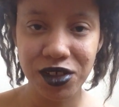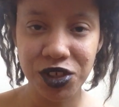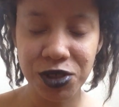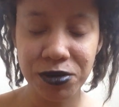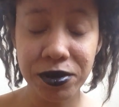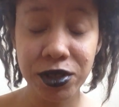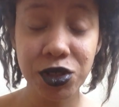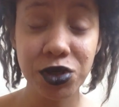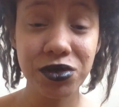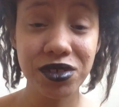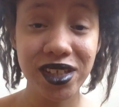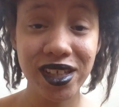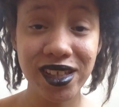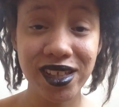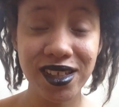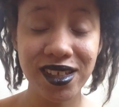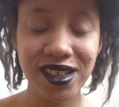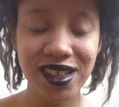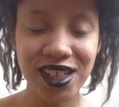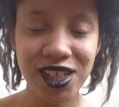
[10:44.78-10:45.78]
Just because you
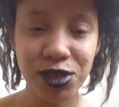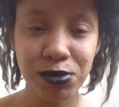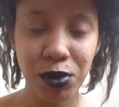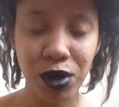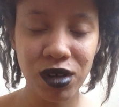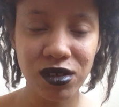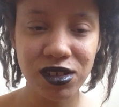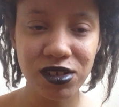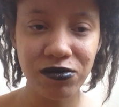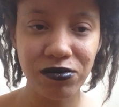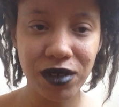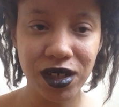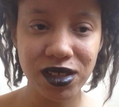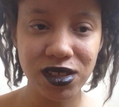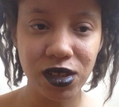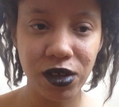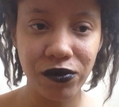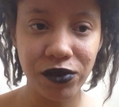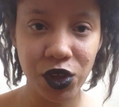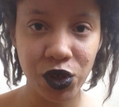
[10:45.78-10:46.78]
see these parts of
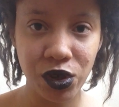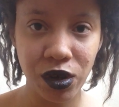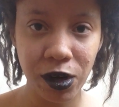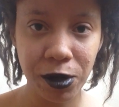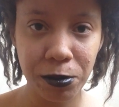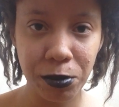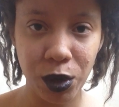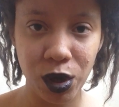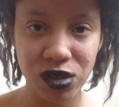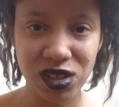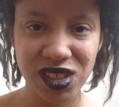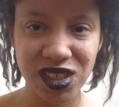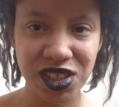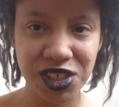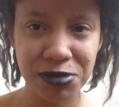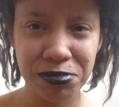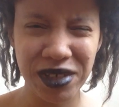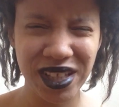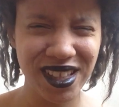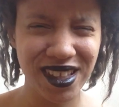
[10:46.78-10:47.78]
myself, the dark parts,
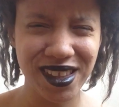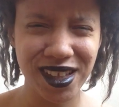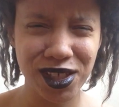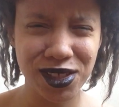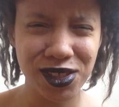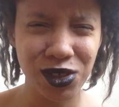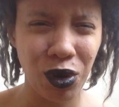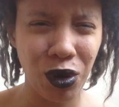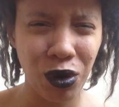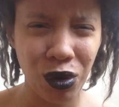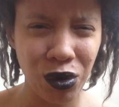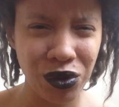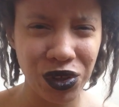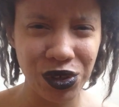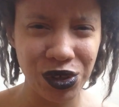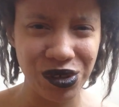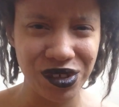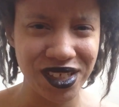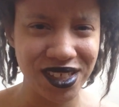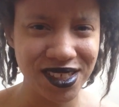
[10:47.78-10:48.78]
doesn't mean that that's all
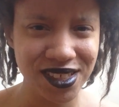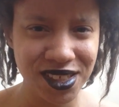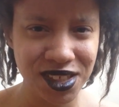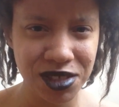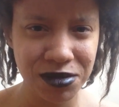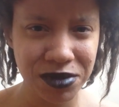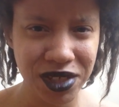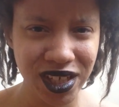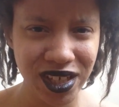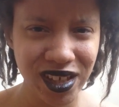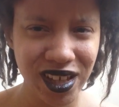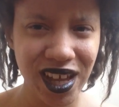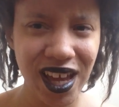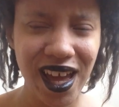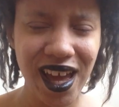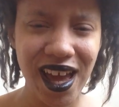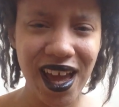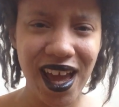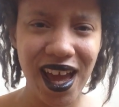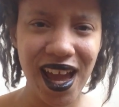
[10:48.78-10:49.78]
there is to me,
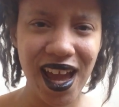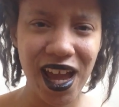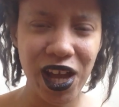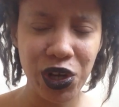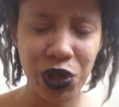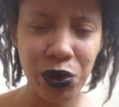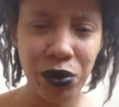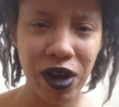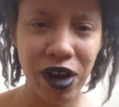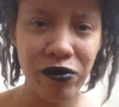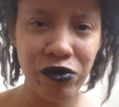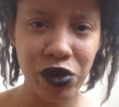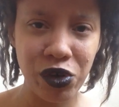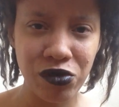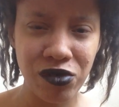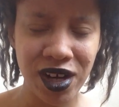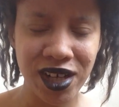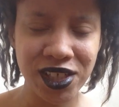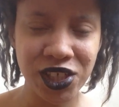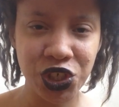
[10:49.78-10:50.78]
and you have
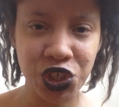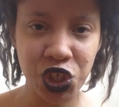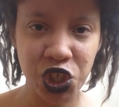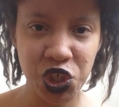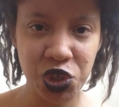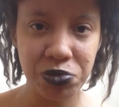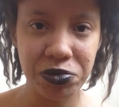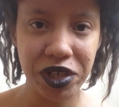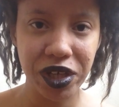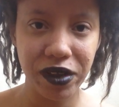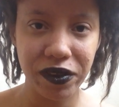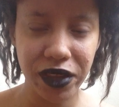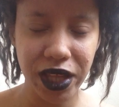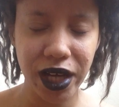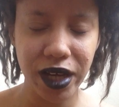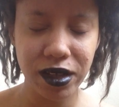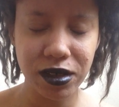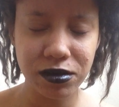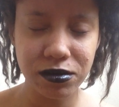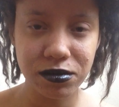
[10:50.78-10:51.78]
no right to judge me on
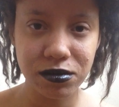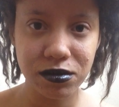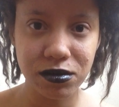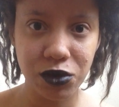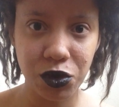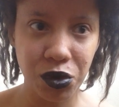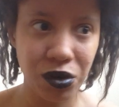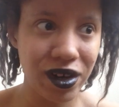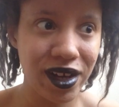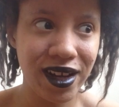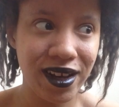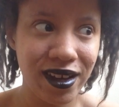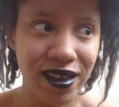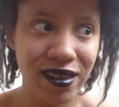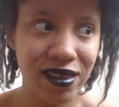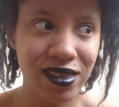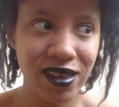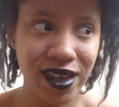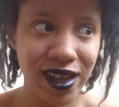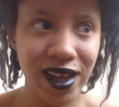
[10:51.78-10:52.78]
that, or
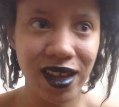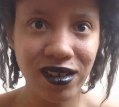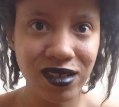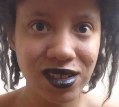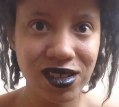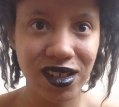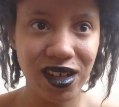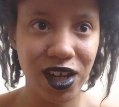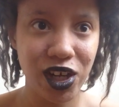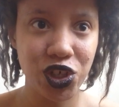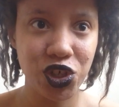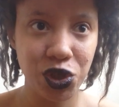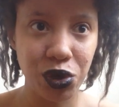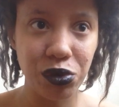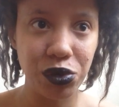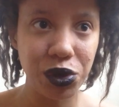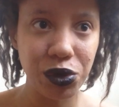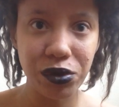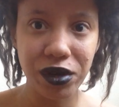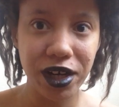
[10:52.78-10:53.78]
anything else that I
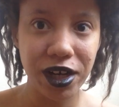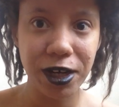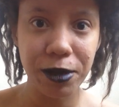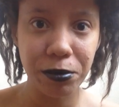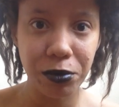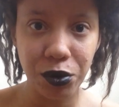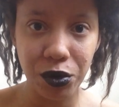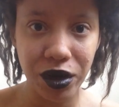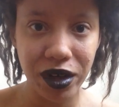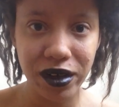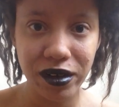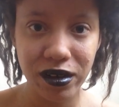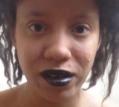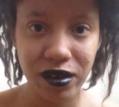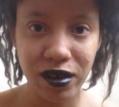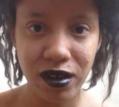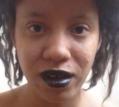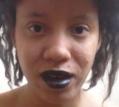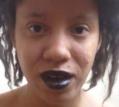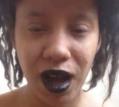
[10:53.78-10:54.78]
show you at any point.
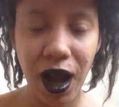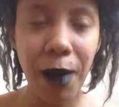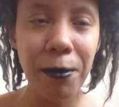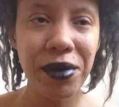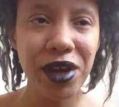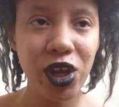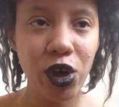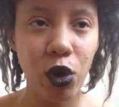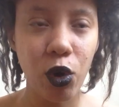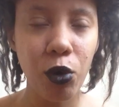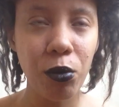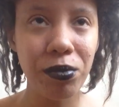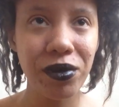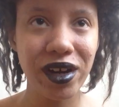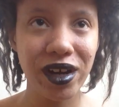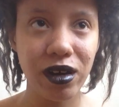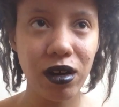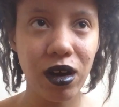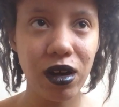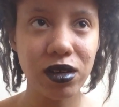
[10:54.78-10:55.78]
I'm being
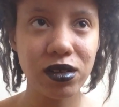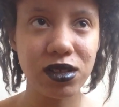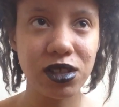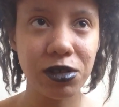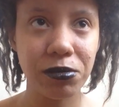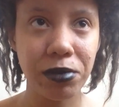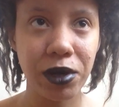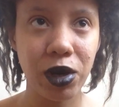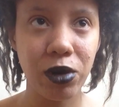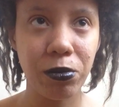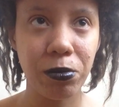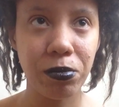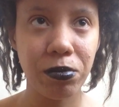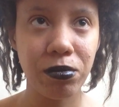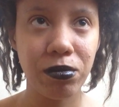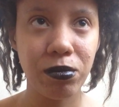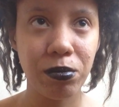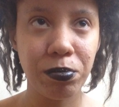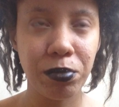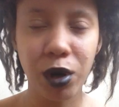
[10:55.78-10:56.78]
open and honest about
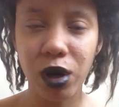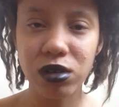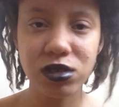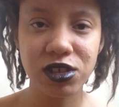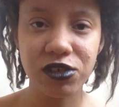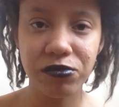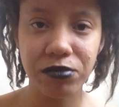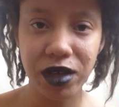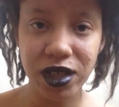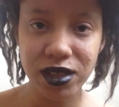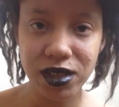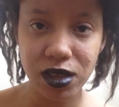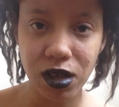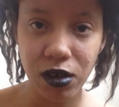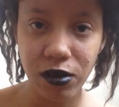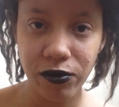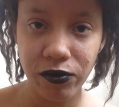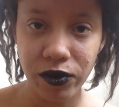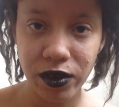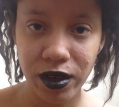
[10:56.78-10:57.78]
parts of
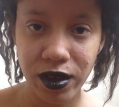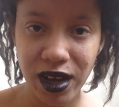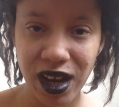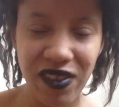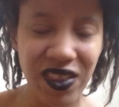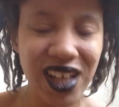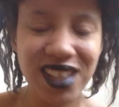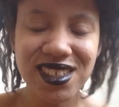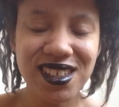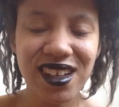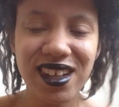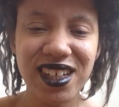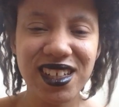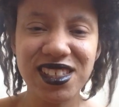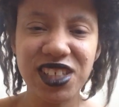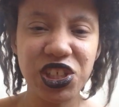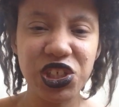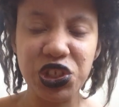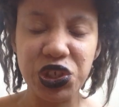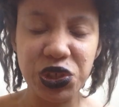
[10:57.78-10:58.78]
myself, and that's not
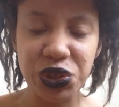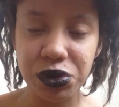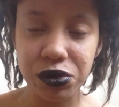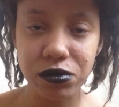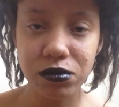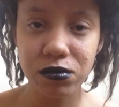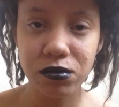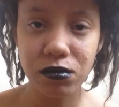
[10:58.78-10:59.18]
easy to do.